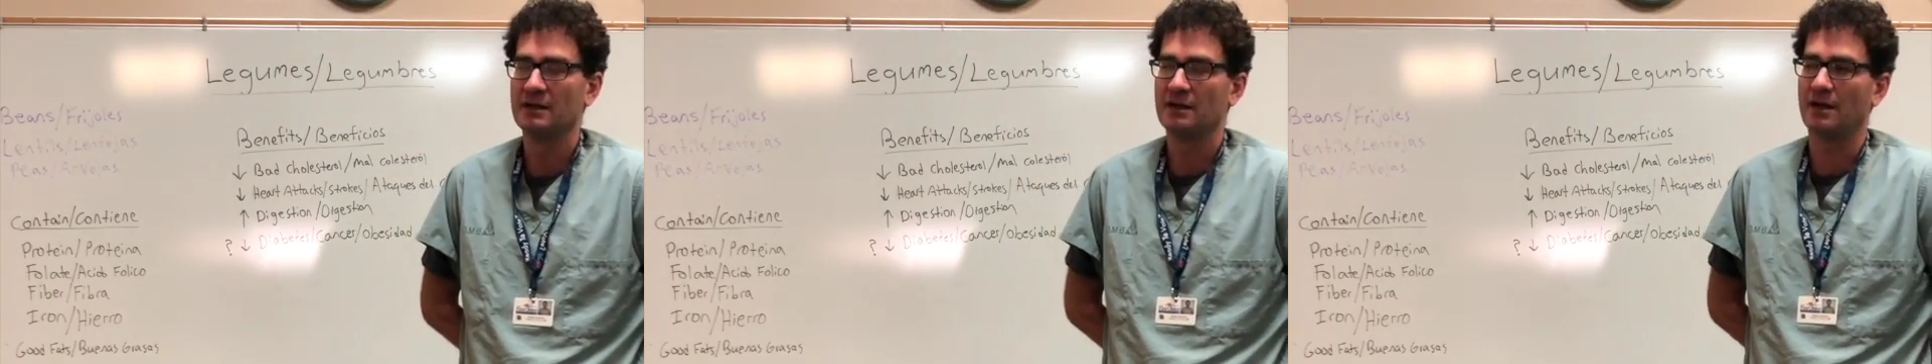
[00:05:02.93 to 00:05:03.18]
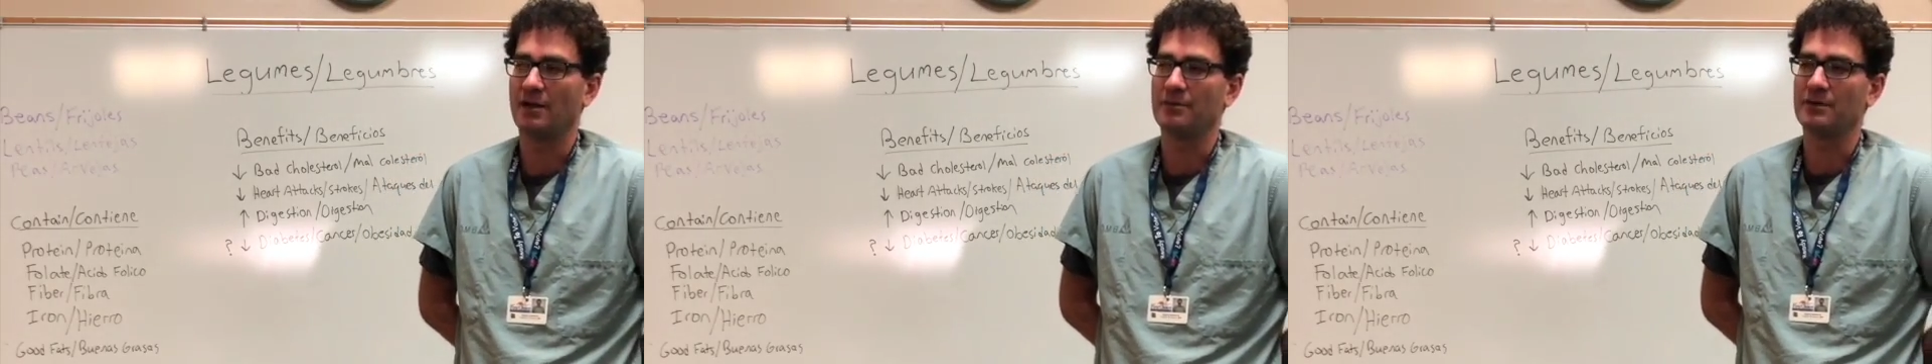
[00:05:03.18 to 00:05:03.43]

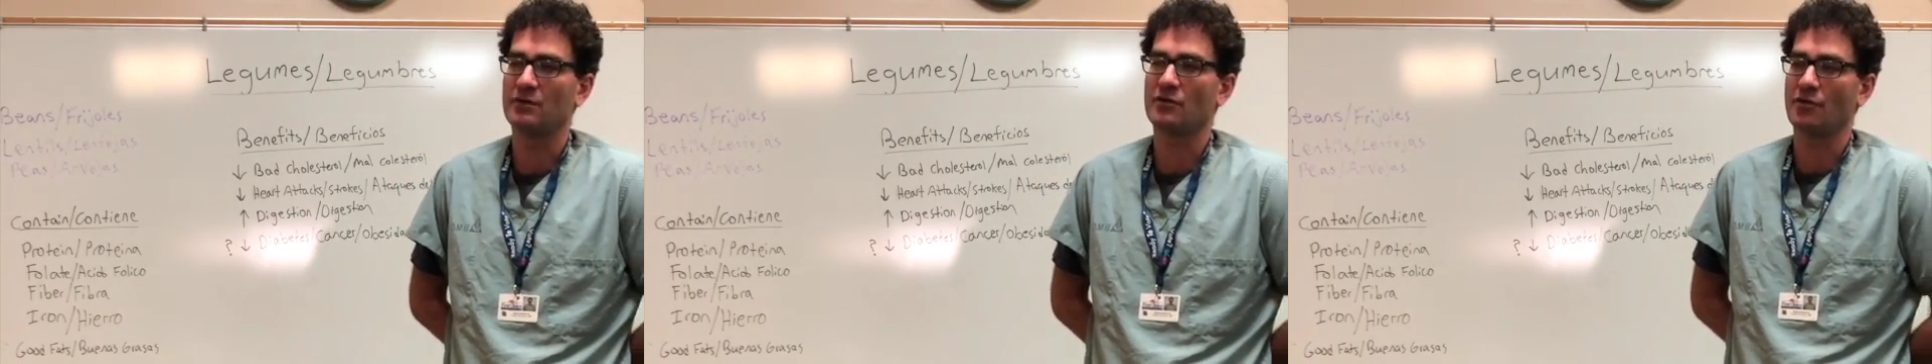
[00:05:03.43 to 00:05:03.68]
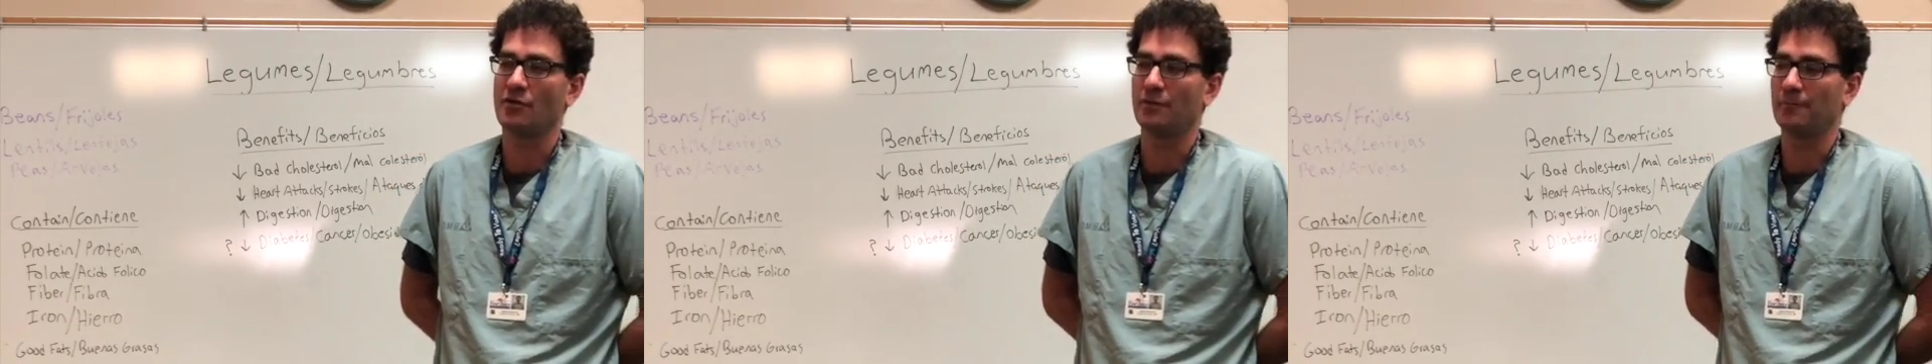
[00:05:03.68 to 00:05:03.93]
And
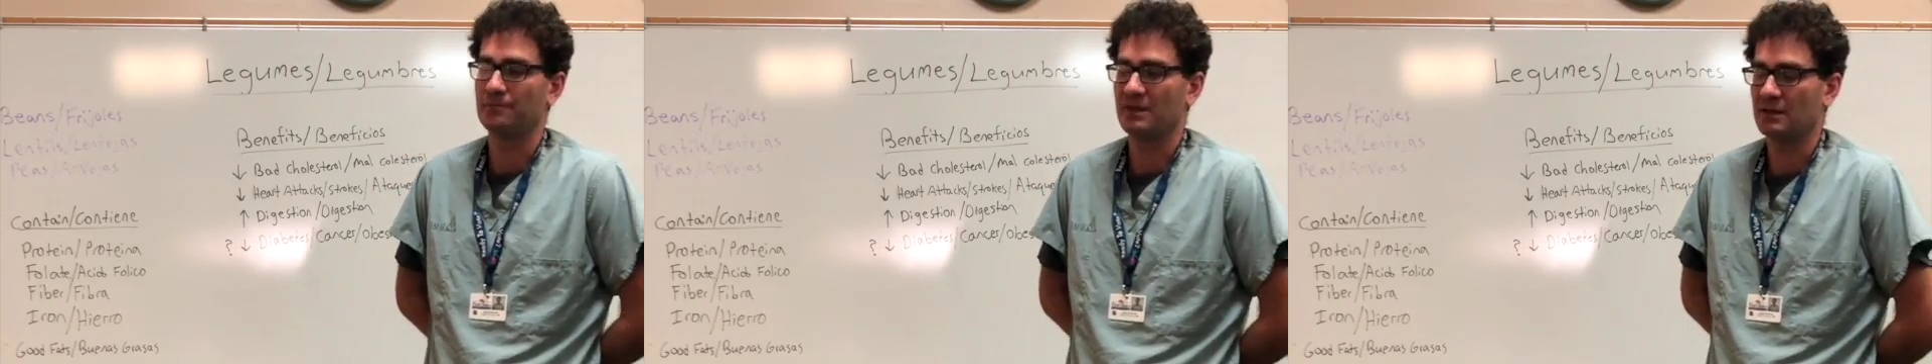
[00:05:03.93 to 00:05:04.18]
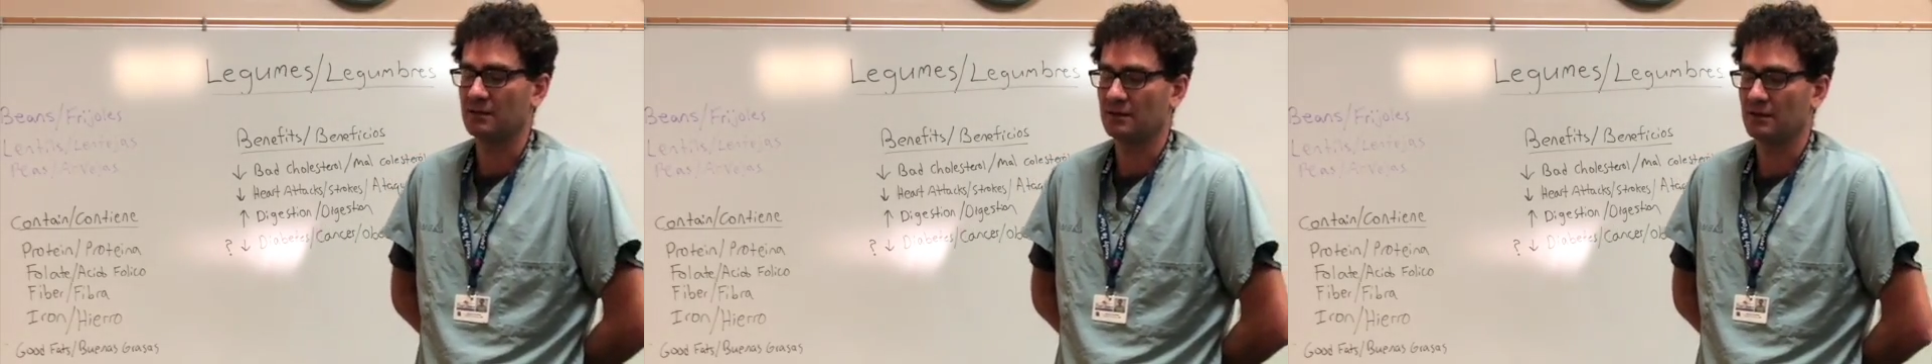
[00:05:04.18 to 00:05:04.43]
so
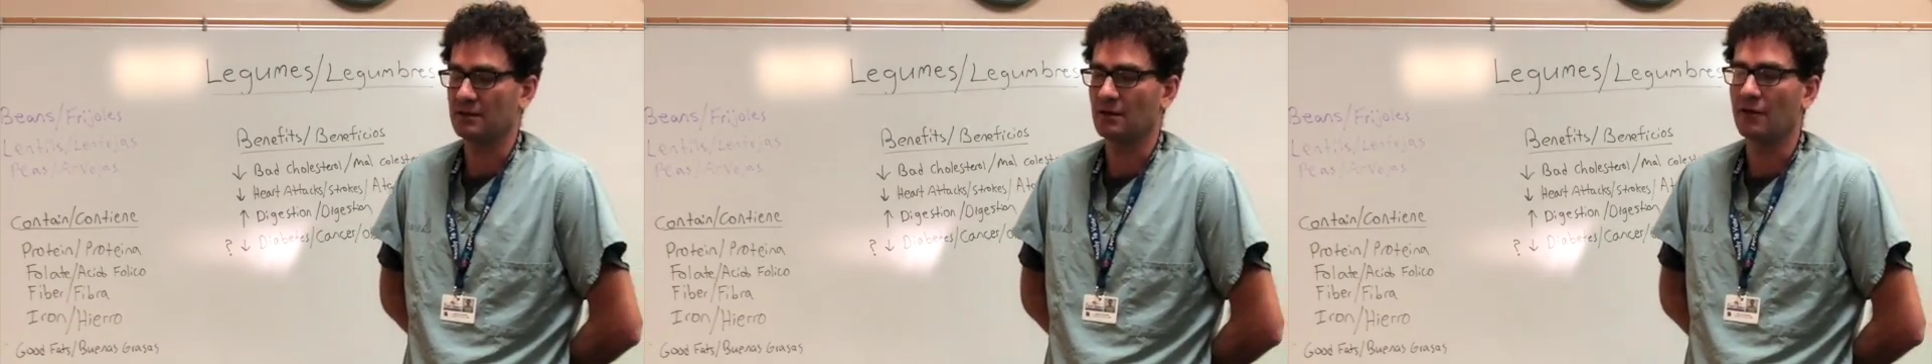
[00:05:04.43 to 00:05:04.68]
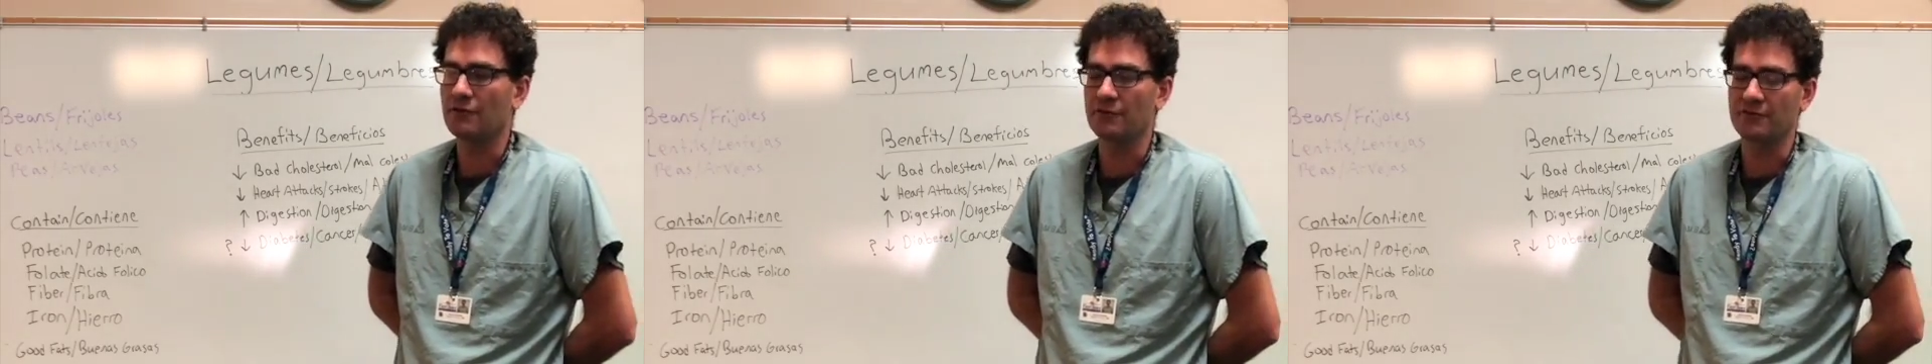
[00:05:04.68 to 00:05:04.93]
in
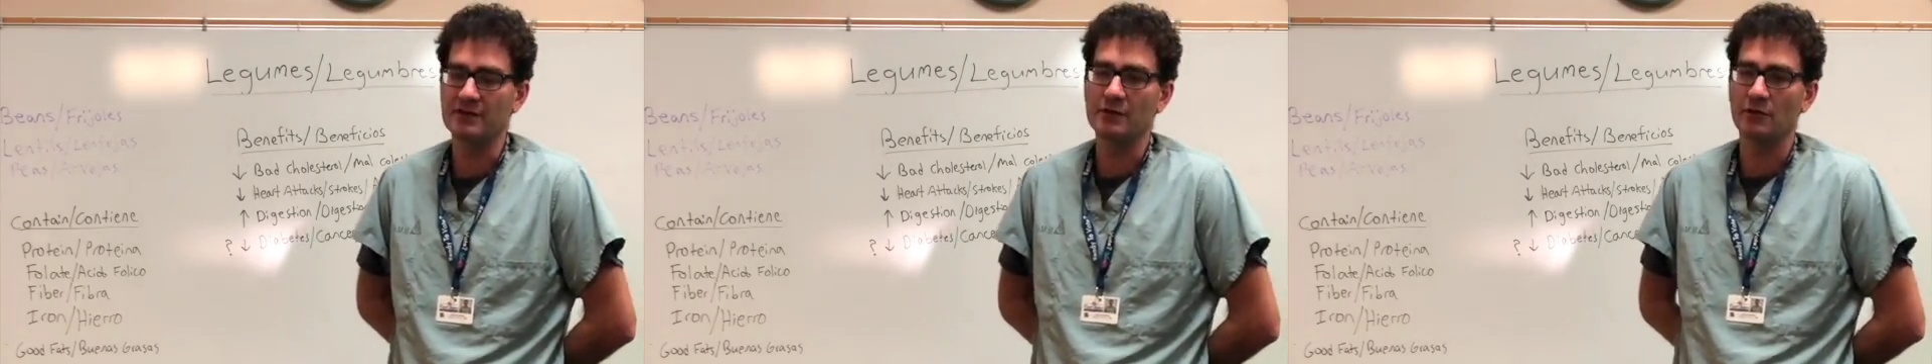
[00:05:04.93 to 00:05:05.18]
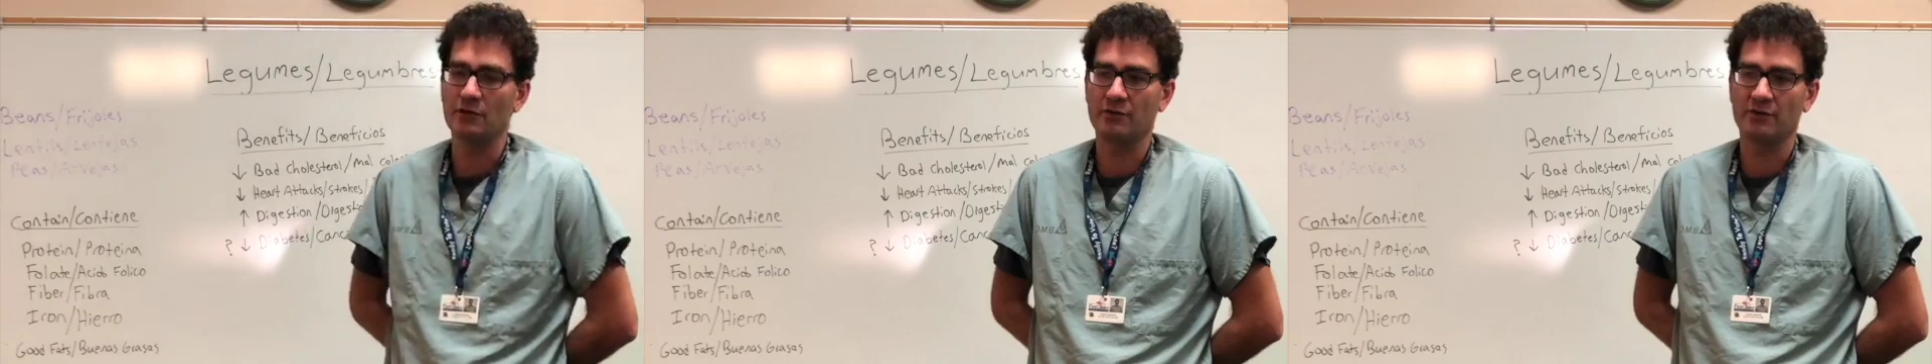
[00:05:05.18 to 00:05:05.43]
other videos,